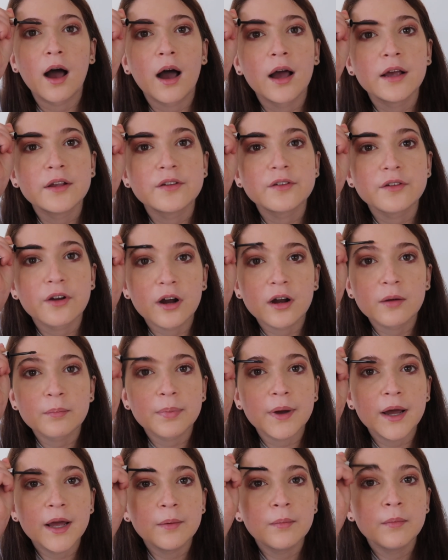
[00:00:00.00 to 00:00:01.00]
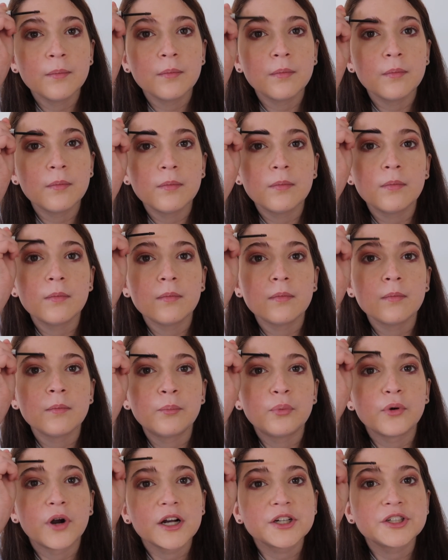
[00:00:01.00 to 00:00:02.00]
I start by
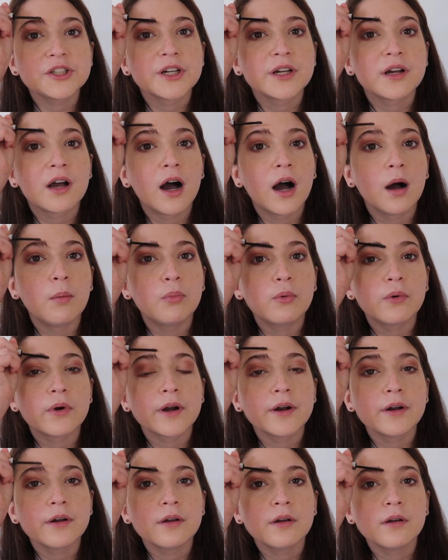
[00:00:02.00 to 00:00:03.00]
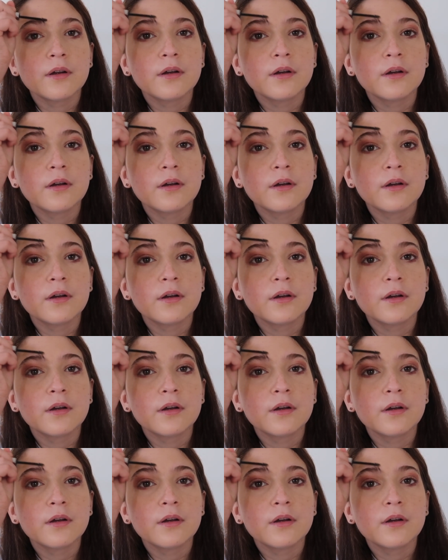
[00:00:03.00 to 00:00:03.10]
brushing upward.